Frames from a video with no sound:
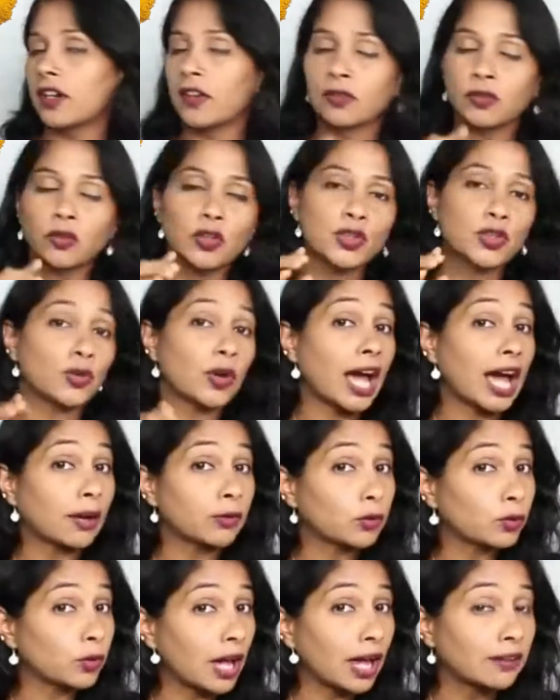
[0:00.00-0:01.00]
Of course, you
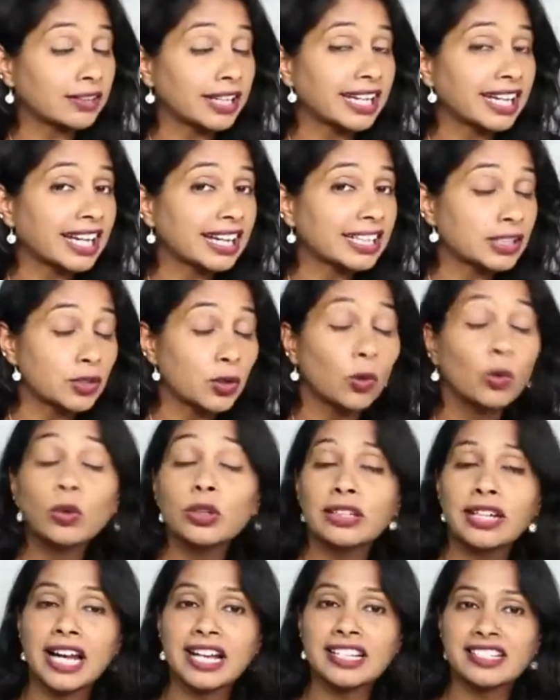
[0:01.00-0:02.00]
have to have, like I
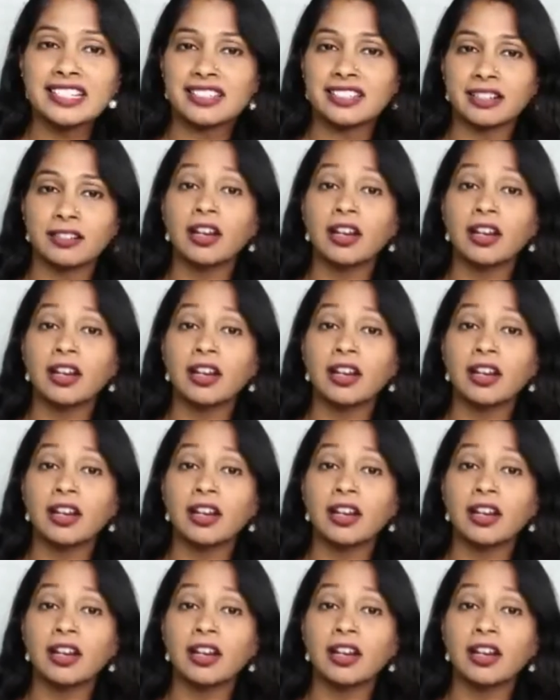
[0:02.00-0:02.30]
told last